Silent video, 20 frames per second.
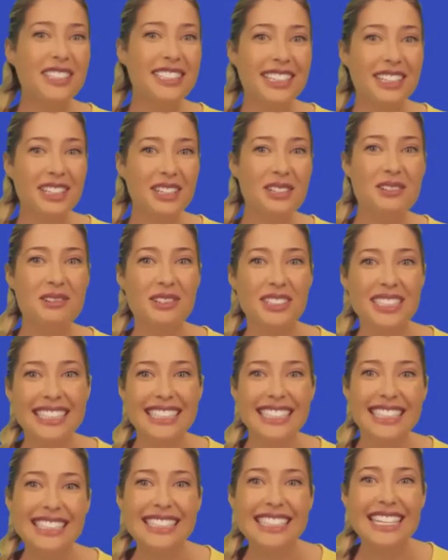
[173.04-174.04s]
year,
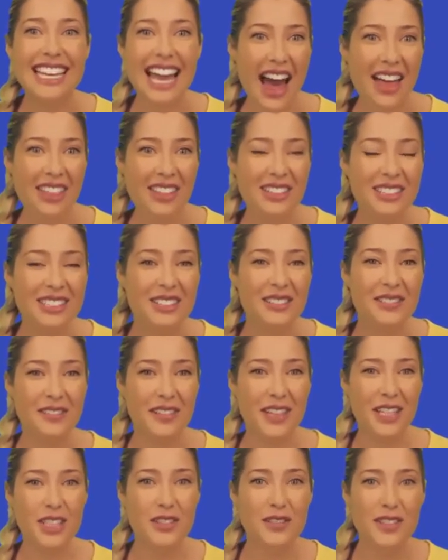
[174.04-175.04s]
grizzlies gather to
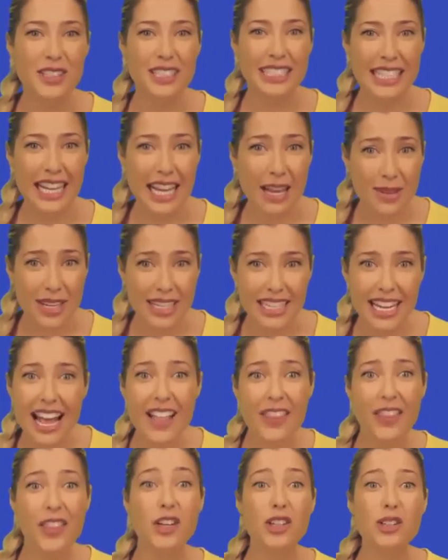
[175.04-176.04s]
fish for salmon
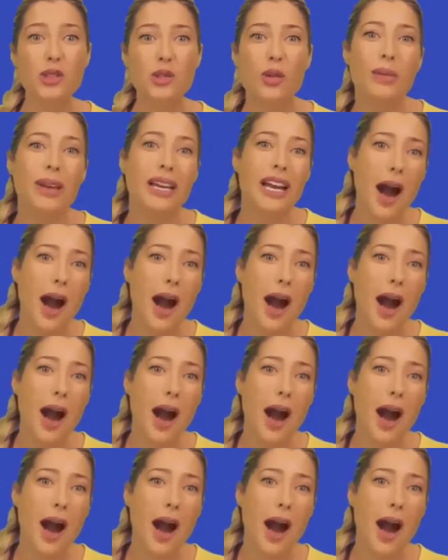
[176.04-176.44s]
that are swimming